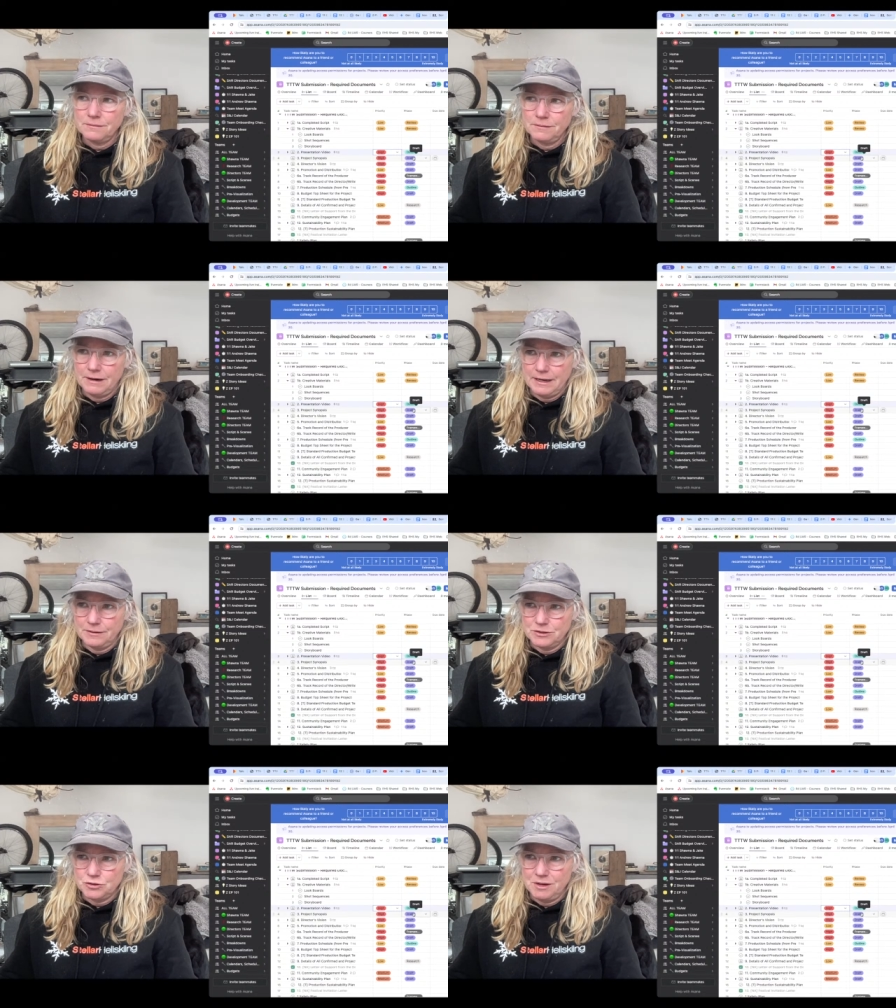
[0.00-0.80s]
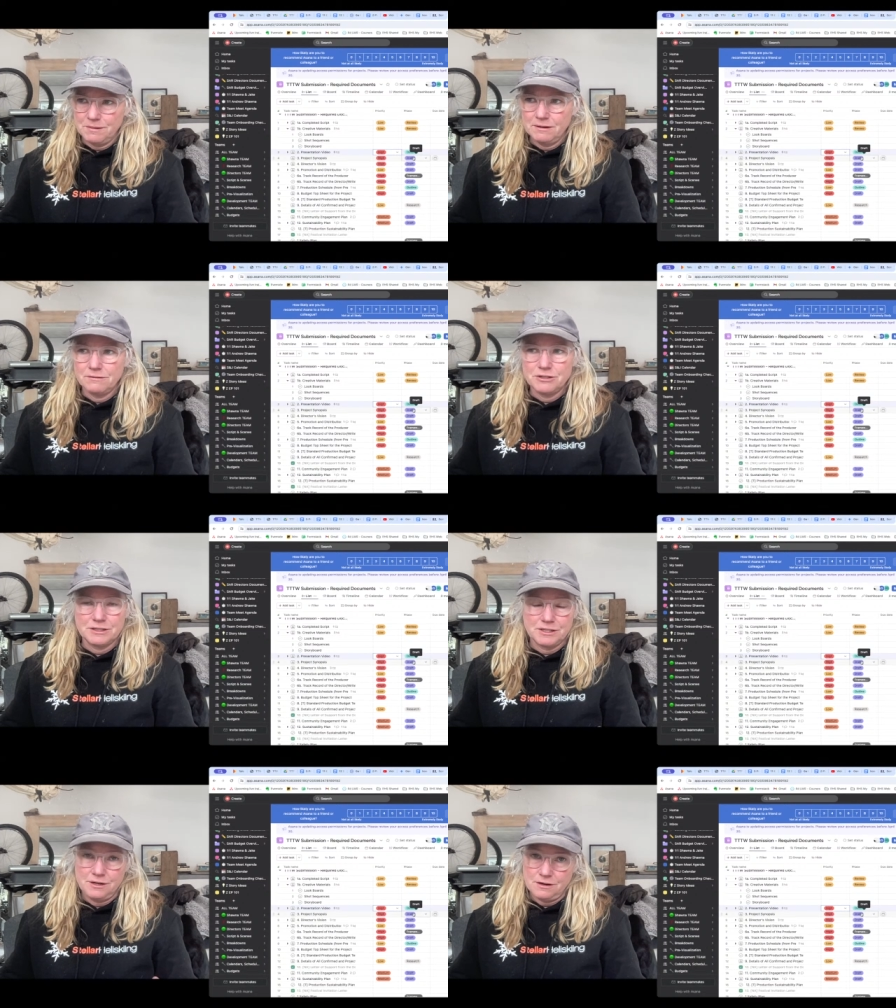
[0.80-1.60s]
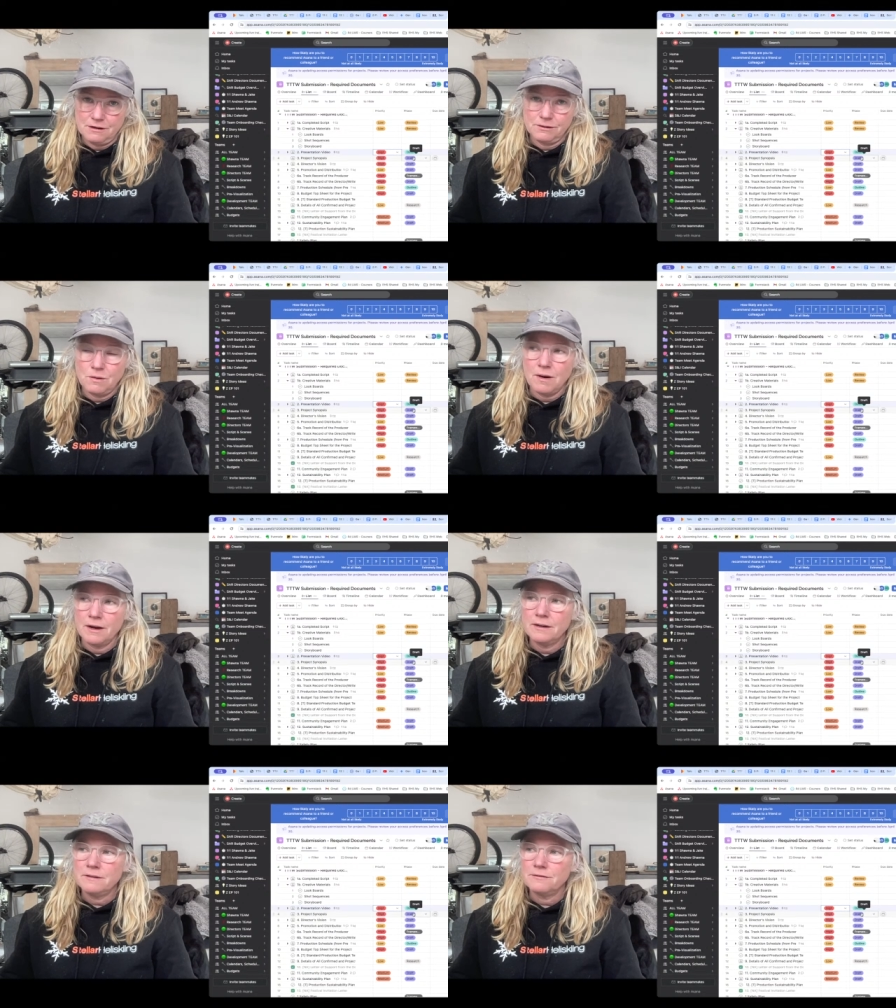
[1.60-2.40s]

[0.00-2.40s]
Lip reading: writing out the treatment, which is not required